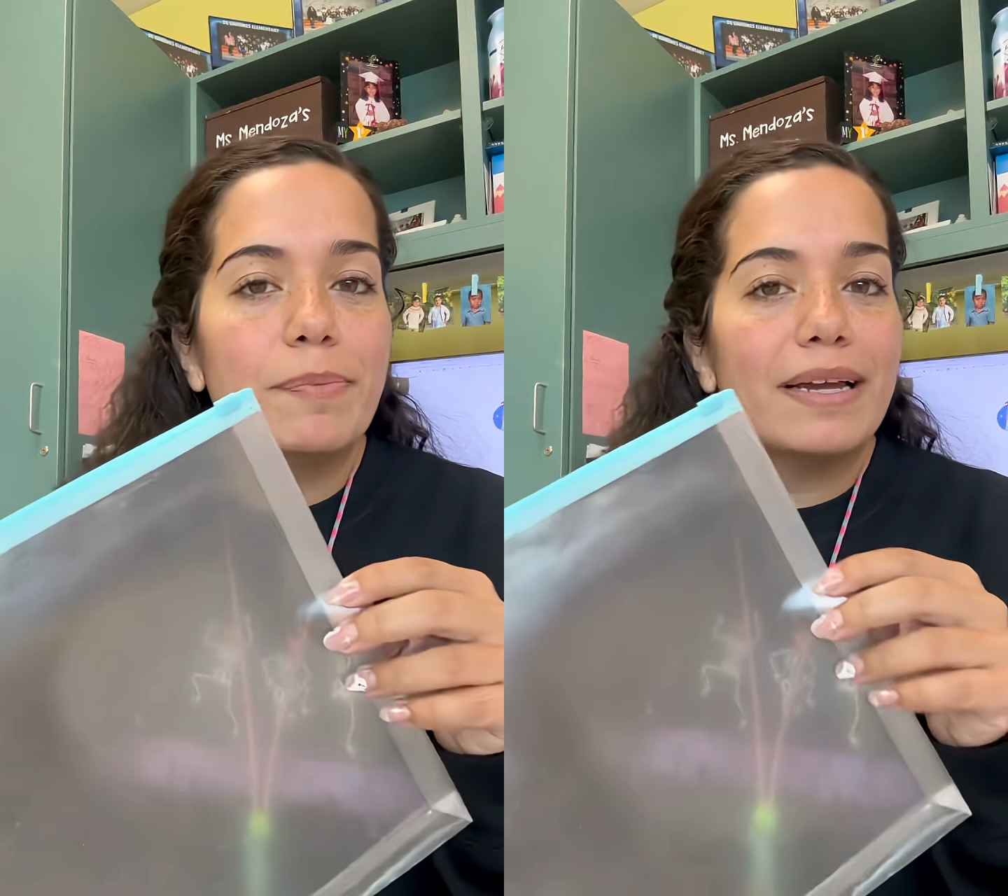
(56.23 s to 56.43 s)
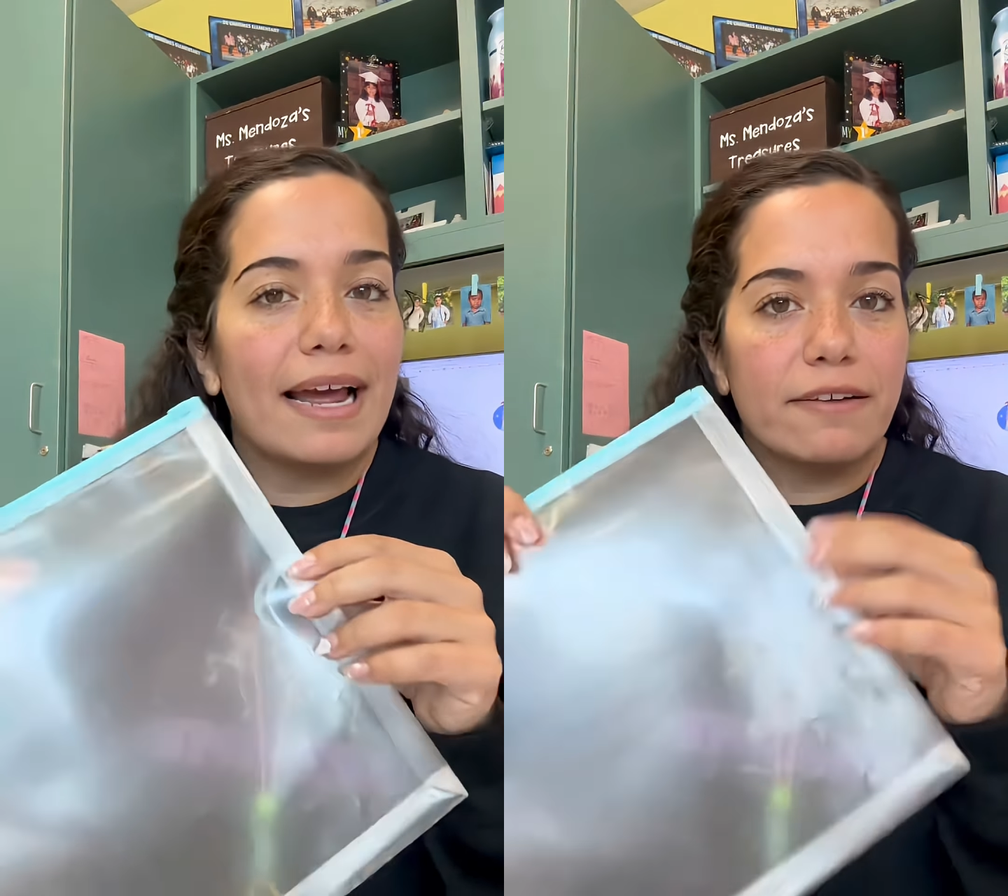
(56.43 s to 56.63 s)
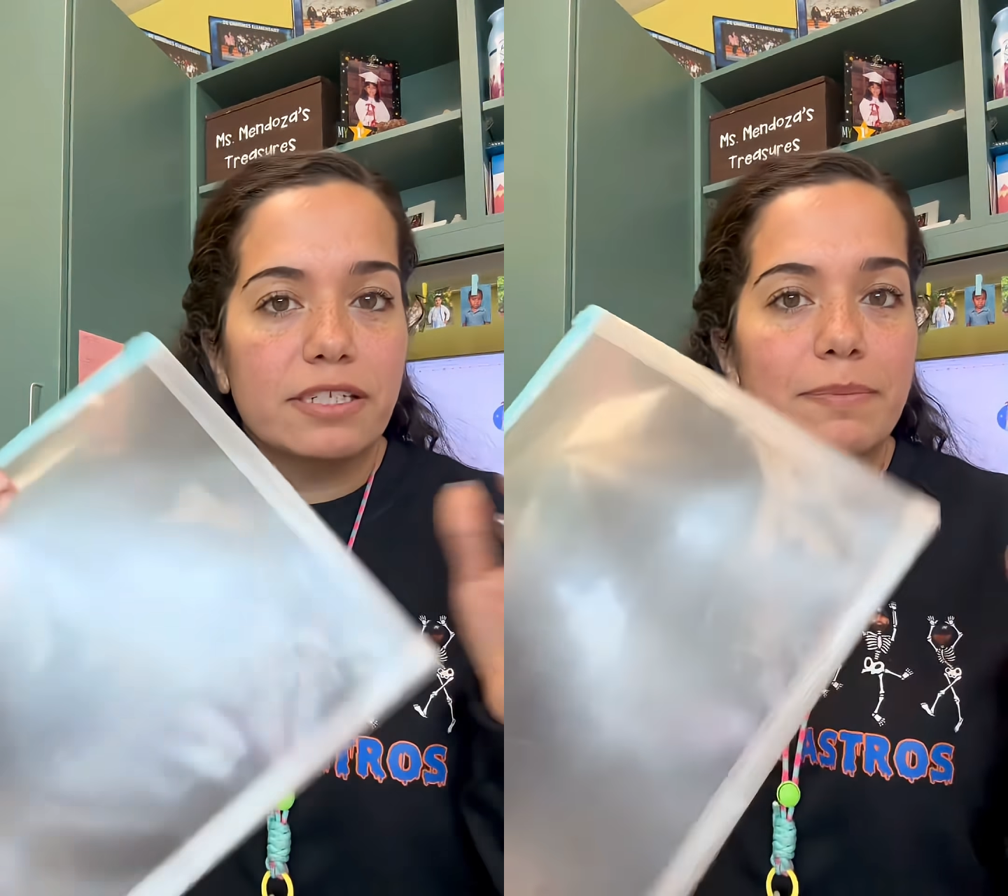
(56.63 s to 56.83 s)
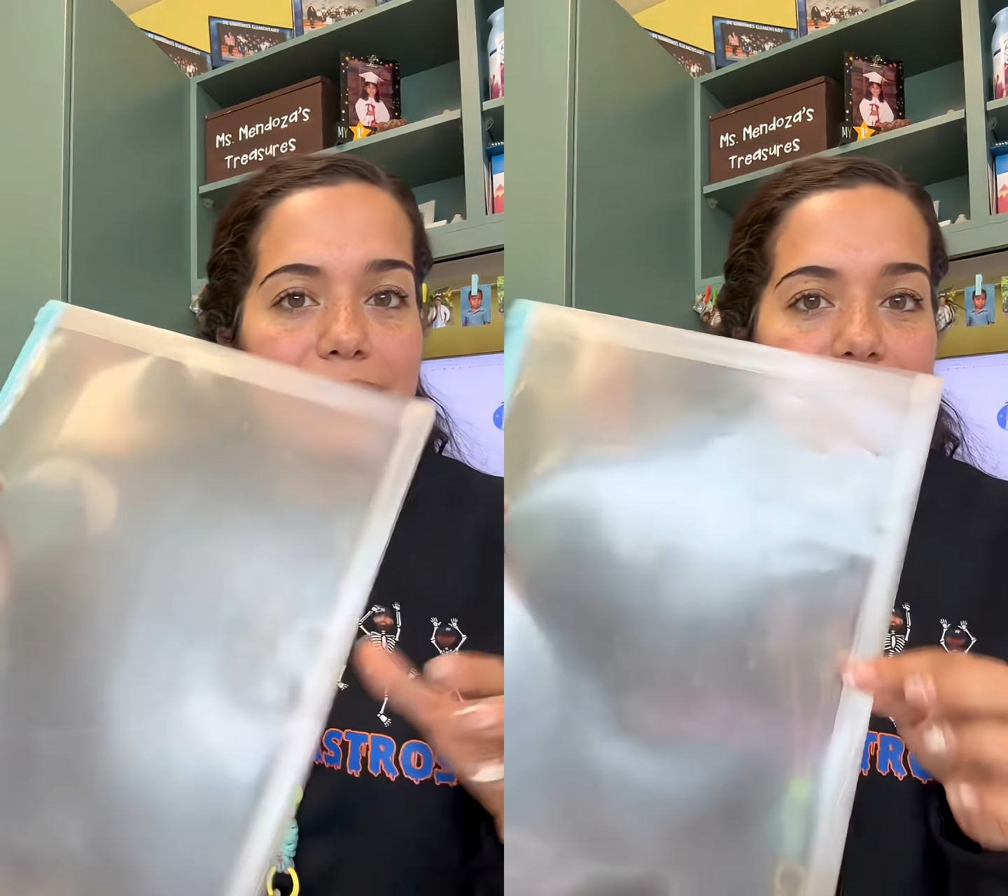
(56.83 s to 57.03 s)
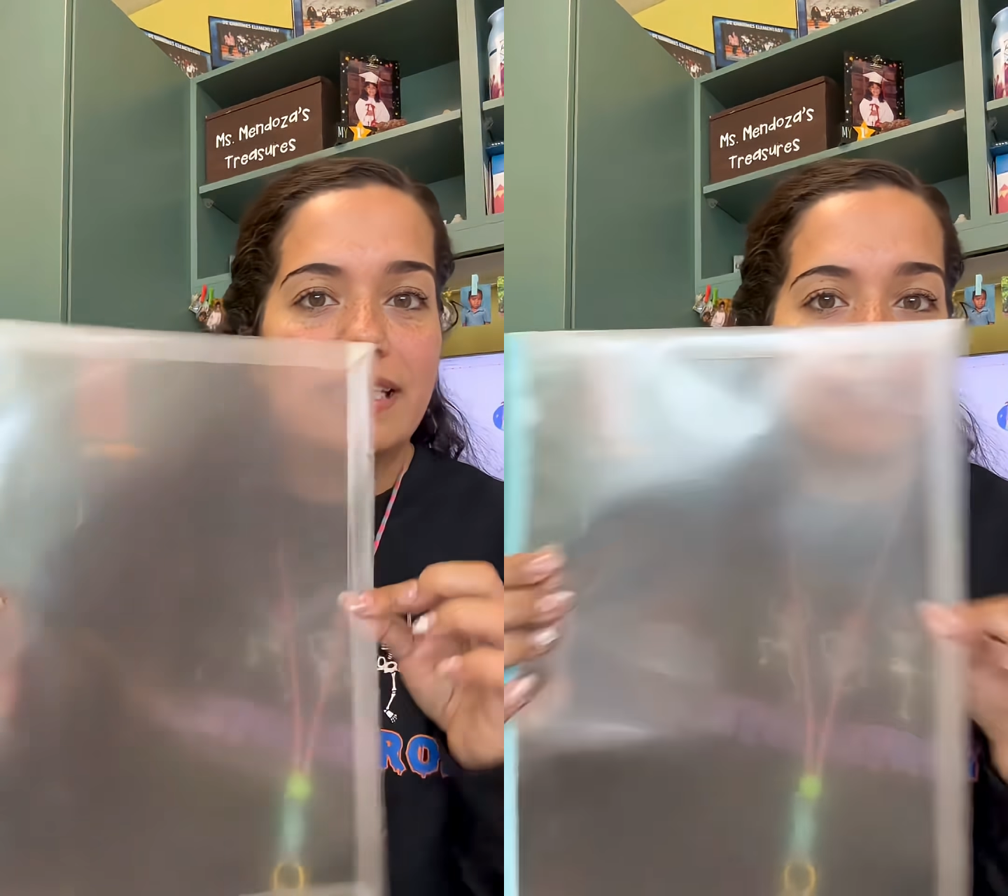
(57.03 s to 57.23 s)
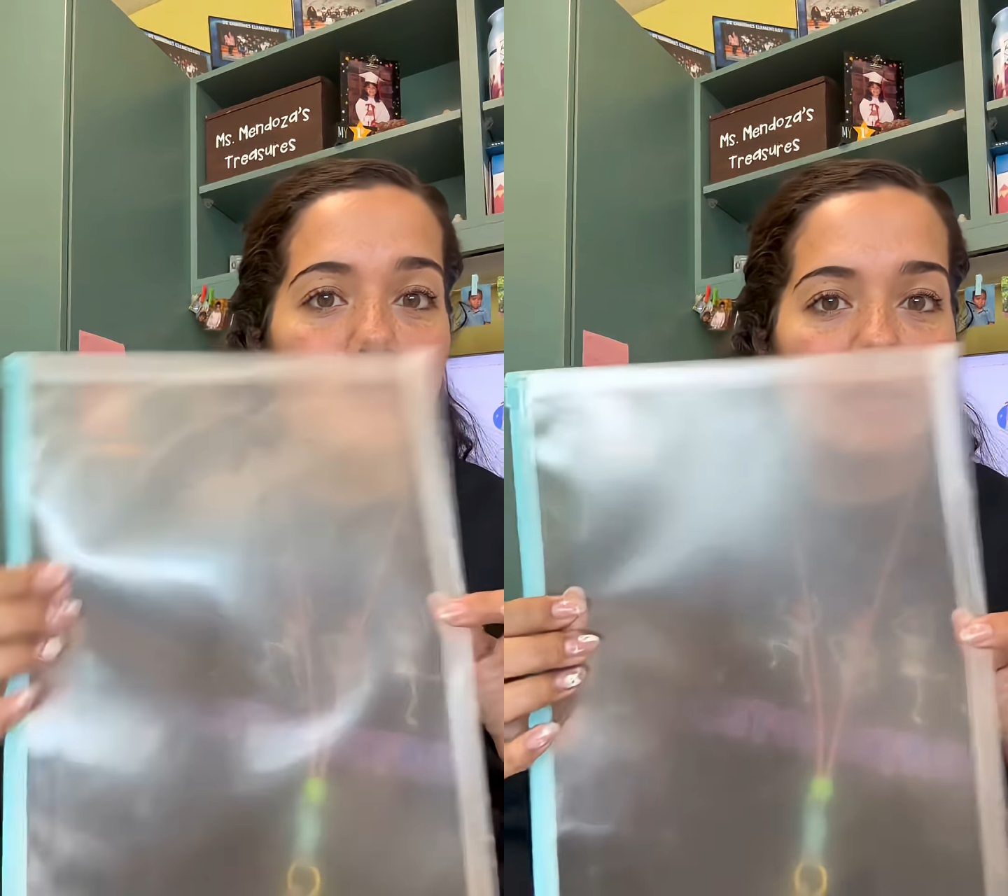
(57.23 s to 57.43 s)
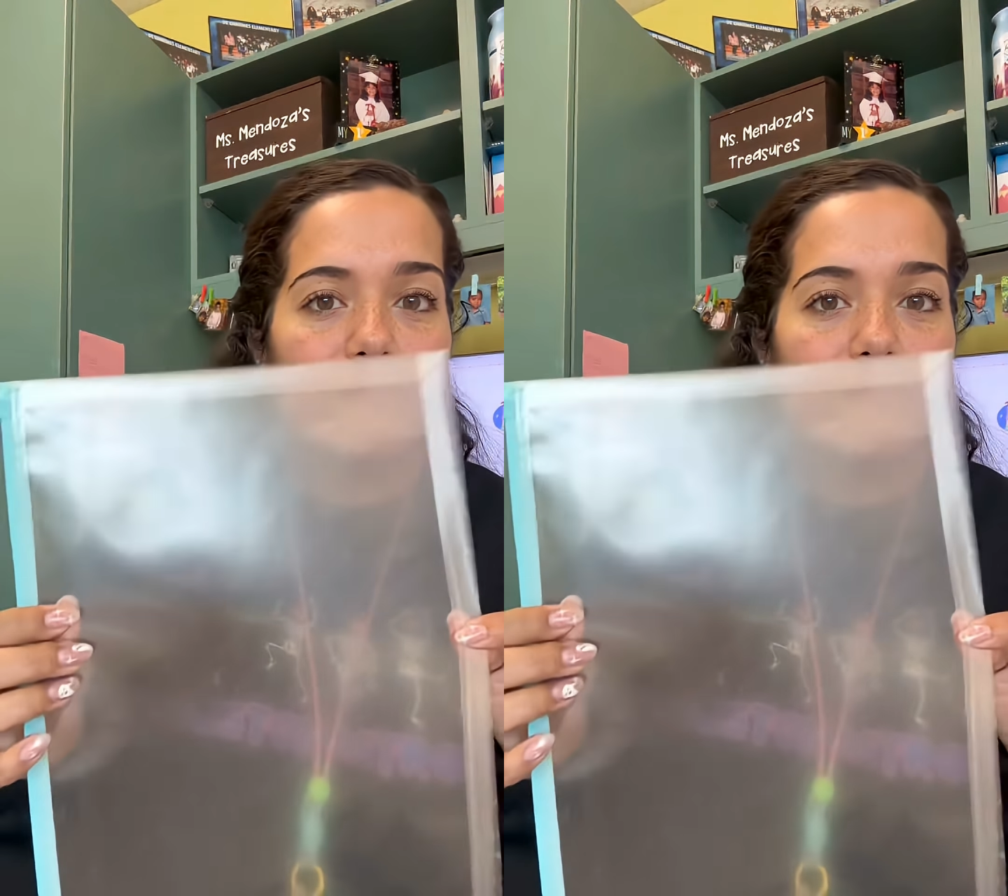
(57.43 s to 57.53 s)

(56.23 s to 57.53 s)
but I have some link that you